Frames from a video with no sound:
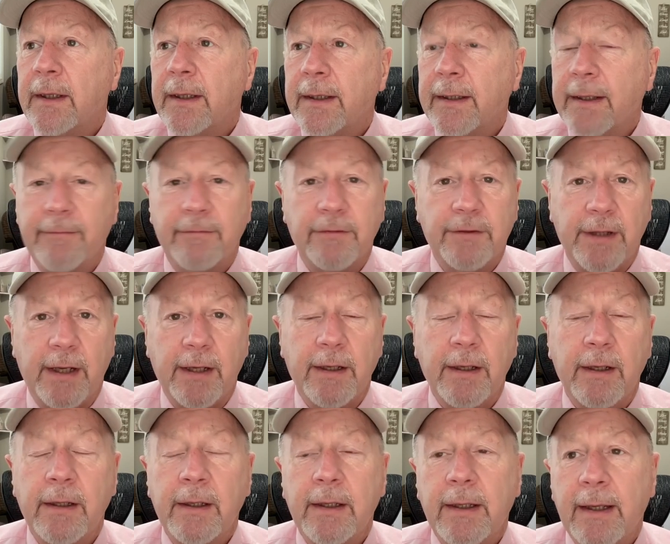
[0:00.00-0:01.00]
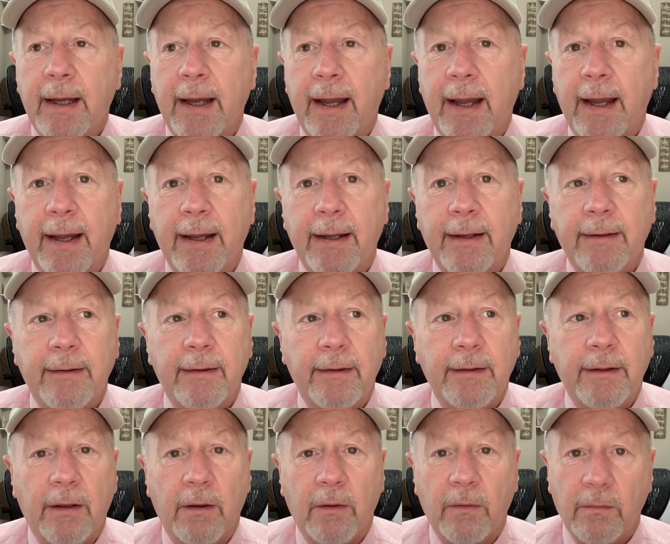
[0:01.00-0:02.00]
give or take. And
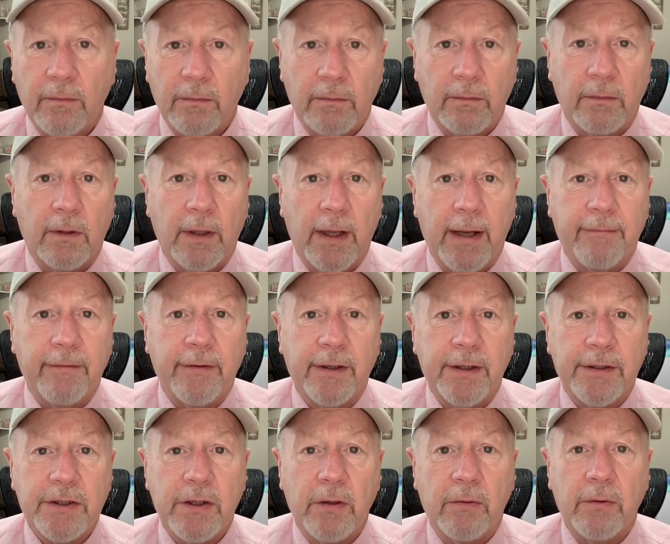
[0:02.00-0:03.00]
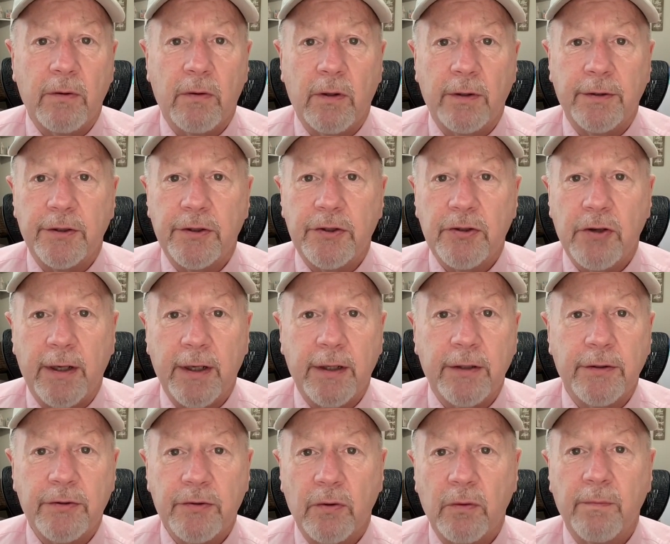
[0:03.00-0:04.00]
everything that's going on, you're trying to
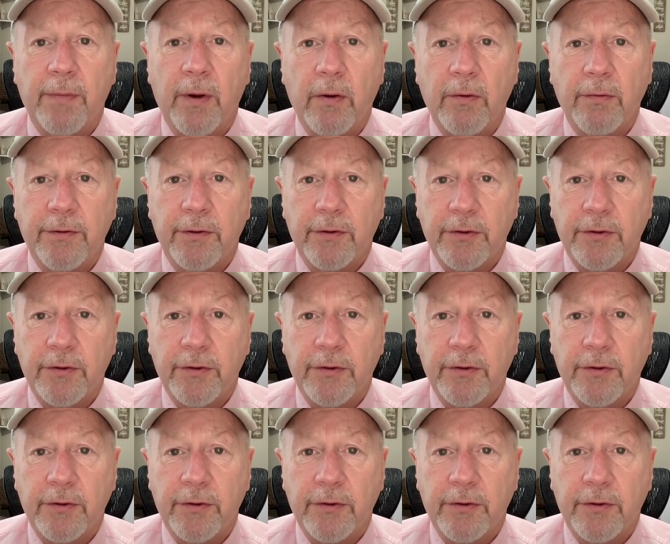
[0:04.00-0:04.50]
control both. You're